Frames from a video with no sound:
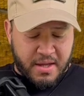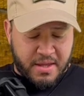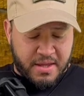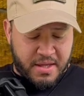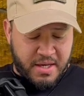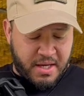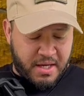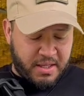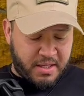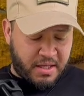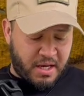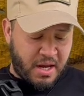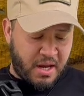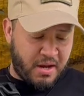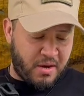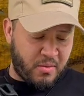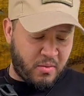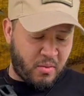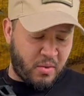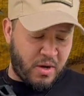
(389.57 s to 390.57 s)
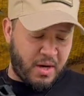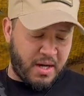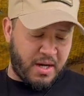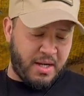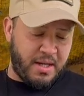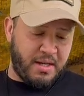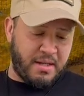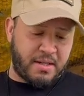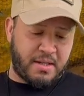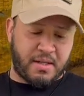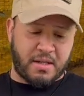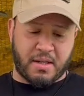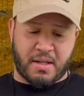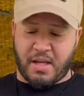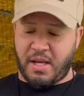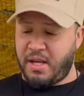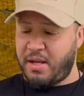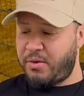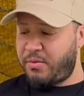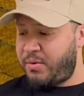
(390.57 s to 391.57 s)
this was
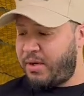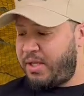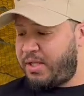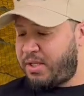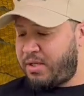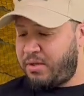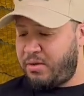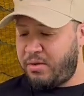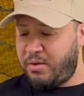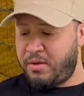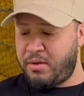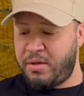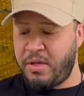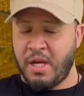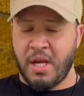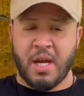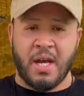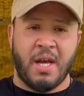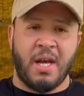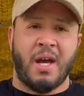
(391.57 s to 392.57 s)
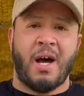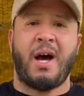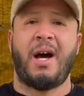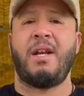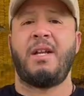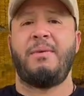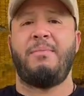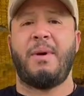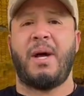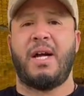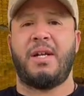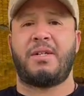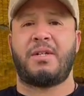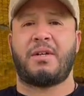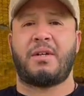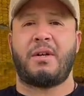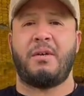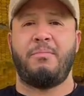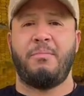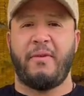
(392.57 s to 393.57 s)
the original honey
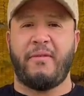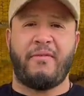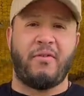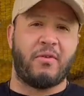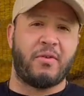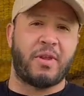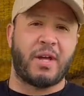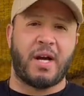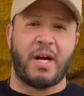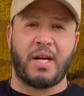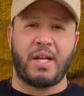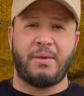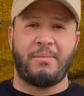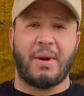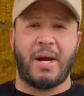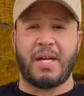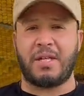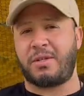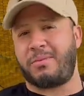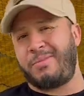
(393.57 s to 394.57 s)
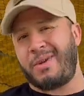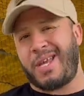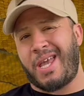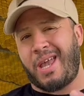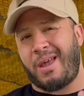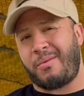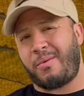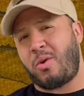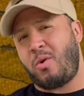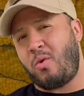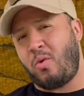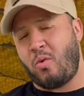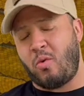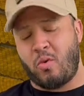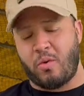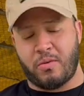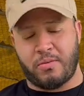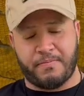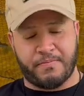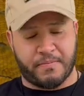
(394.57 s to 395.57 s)
badger before the honey badger became cool,
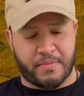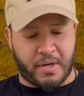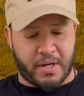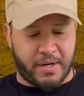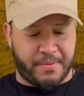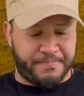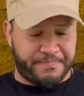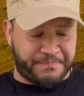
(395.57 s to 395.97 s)
right?